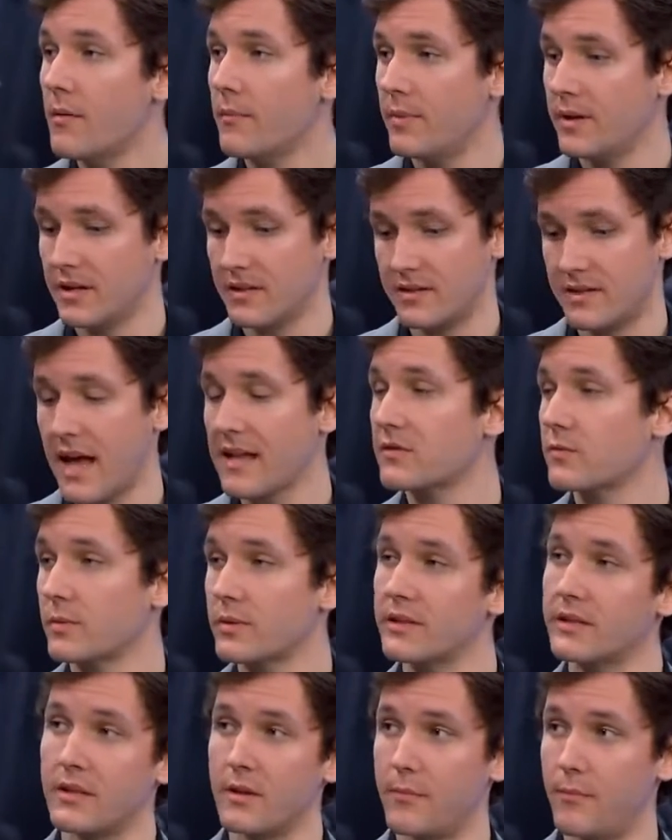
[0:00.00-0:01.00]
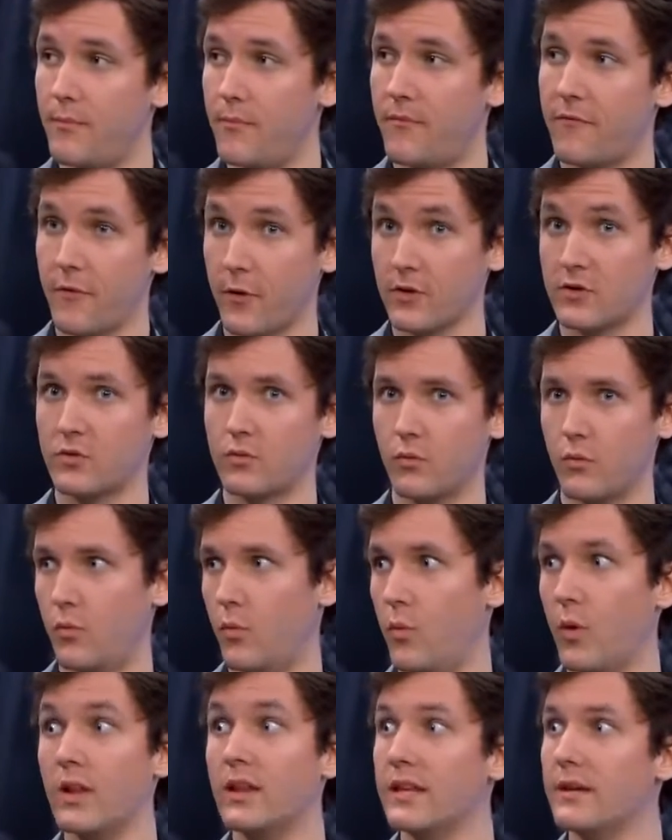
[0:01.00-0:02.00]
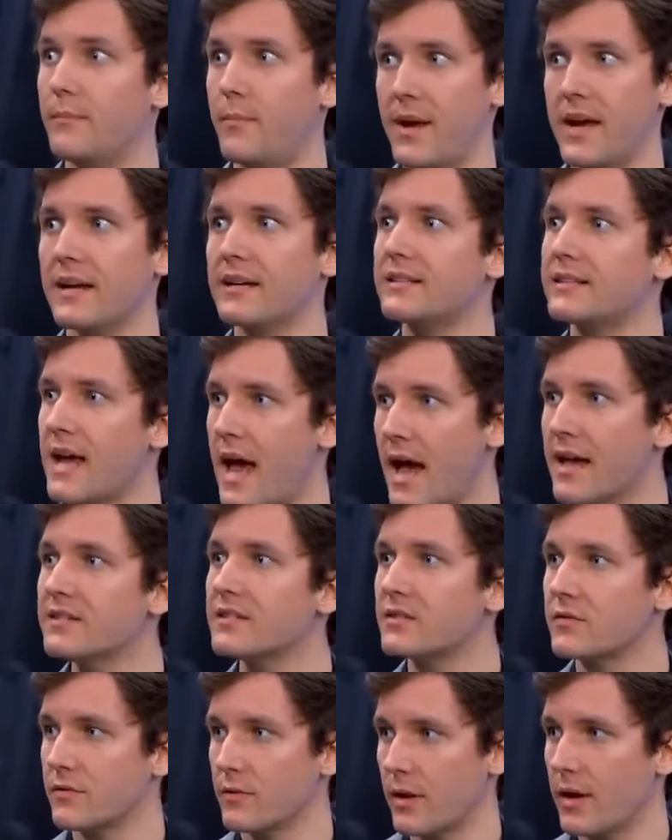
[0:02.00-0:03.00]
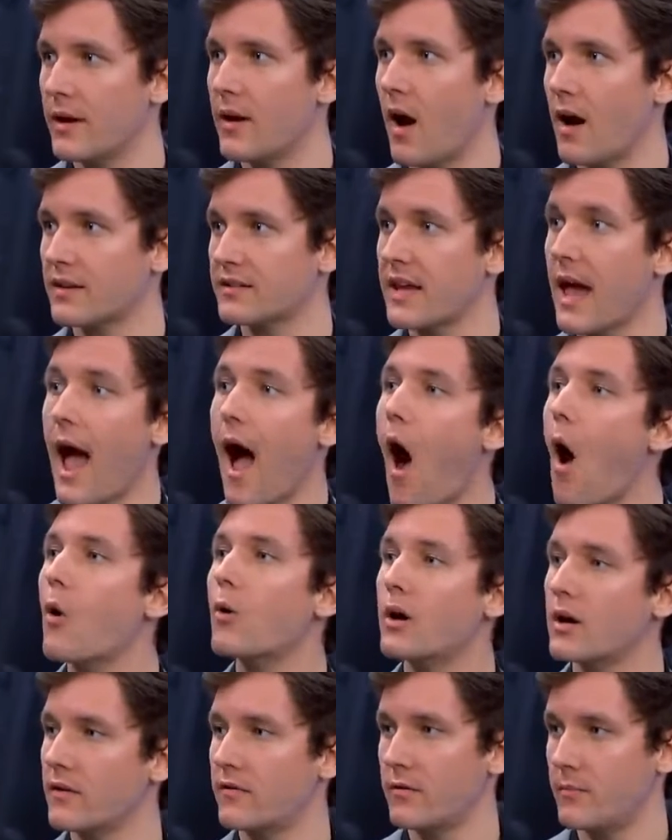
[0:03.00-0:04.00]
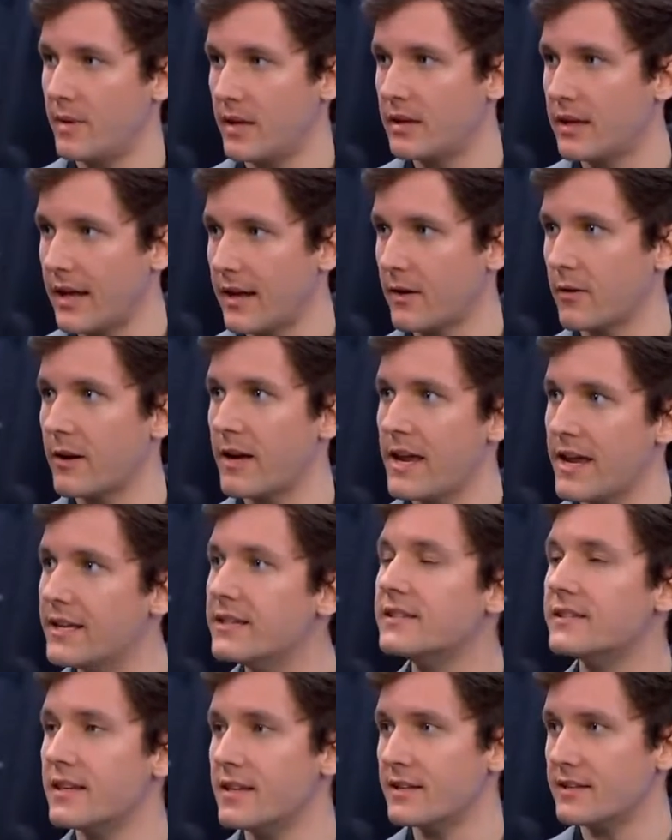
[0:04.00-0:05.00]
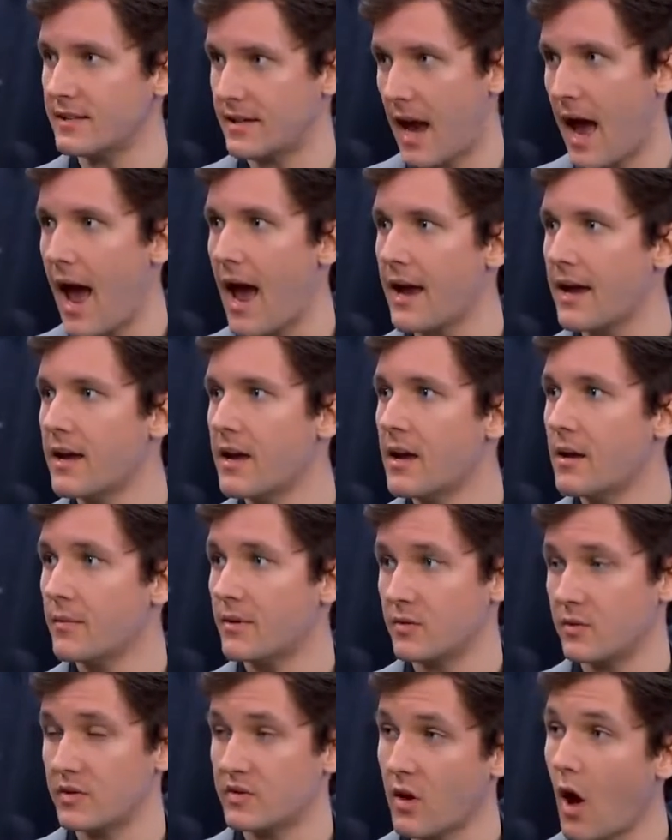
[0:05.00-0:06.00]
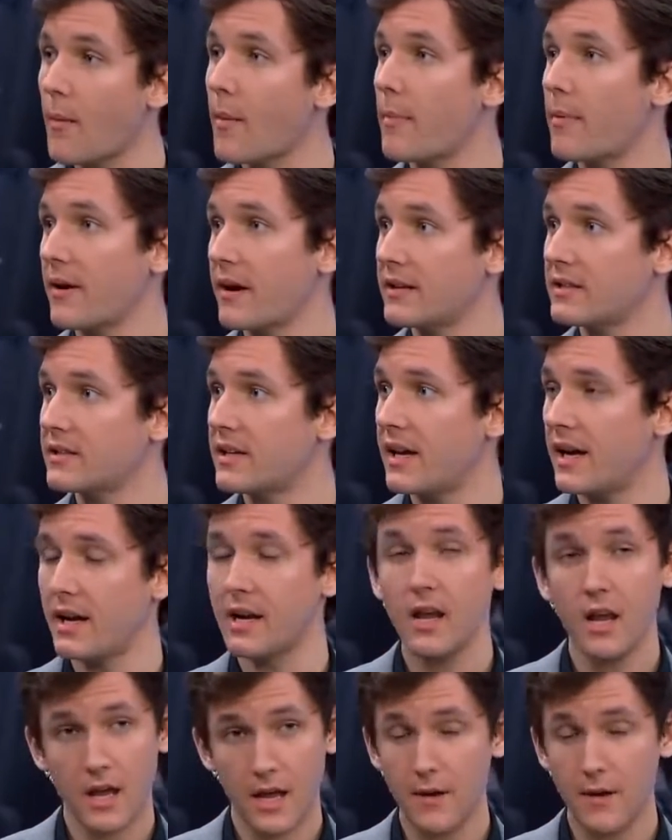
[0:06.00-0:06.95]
Because that's really the first really big test for Inox. How good of a mid laner is this guy? Because we saw him up against Keen.